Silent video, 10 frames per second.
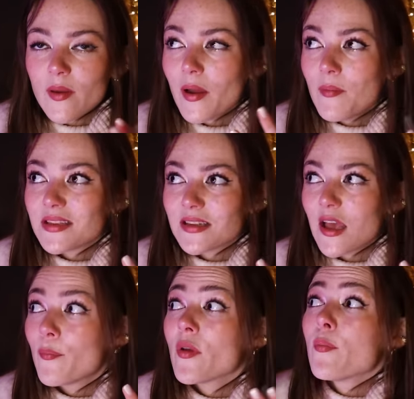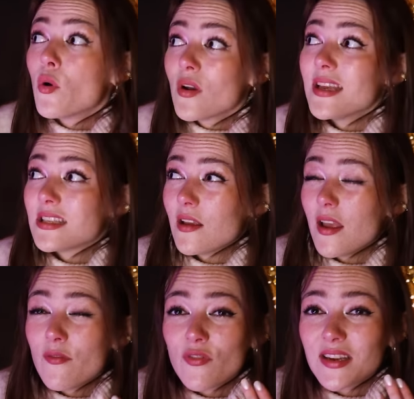So maybe I missed it. But the point is,
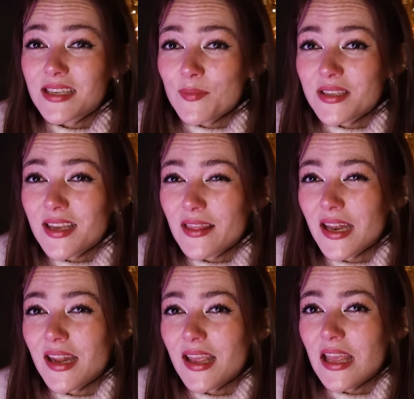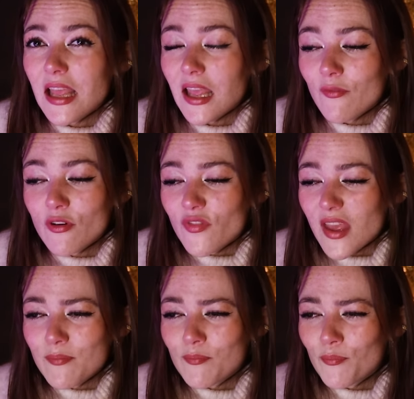even if I did miss it, then even if
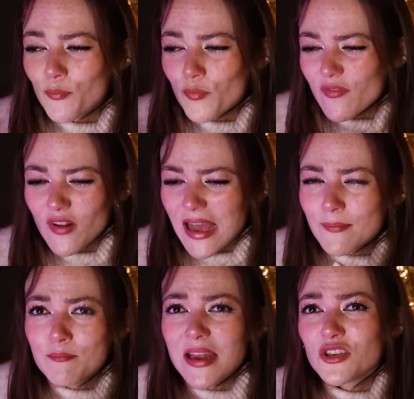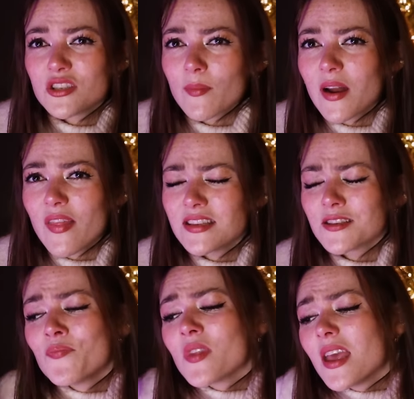they briefly mentioned something like this,